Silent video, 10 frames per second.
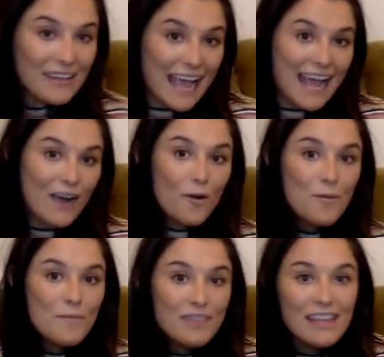now
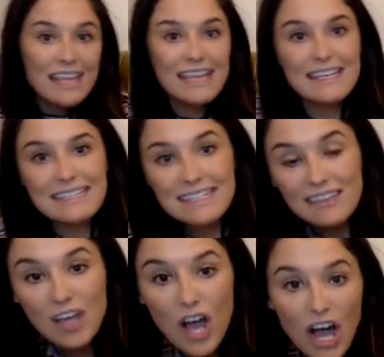is, did
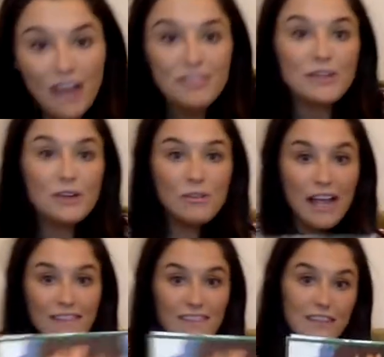the author
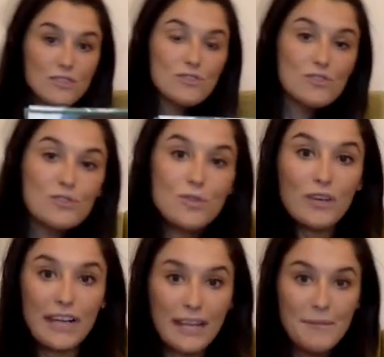write this
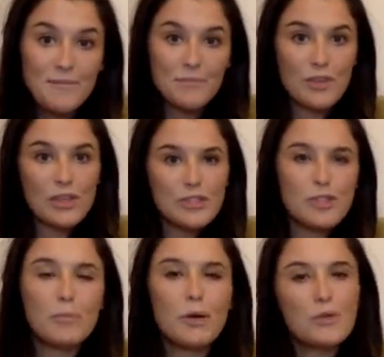story
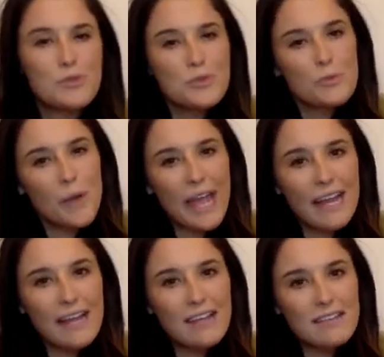to
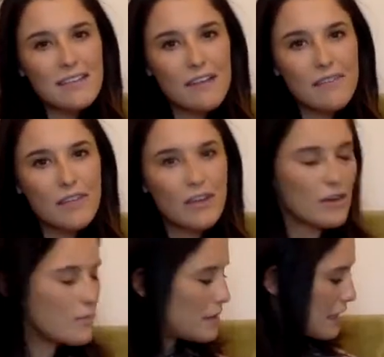persuade us of their
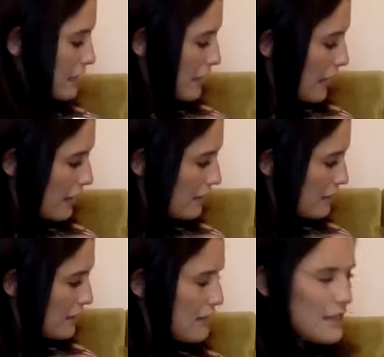opinion?
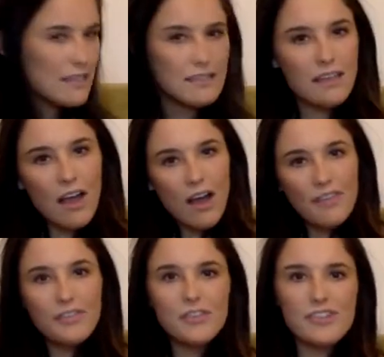Did the
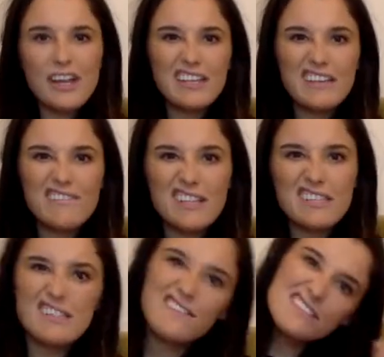author try and
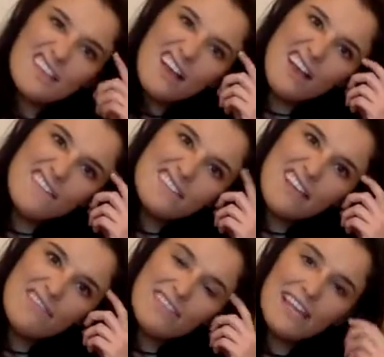convince us of
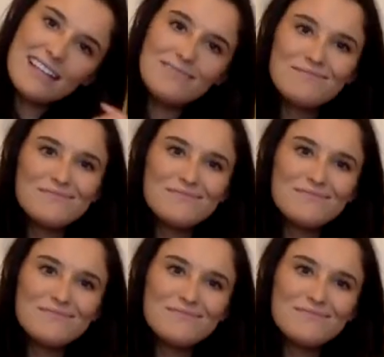something?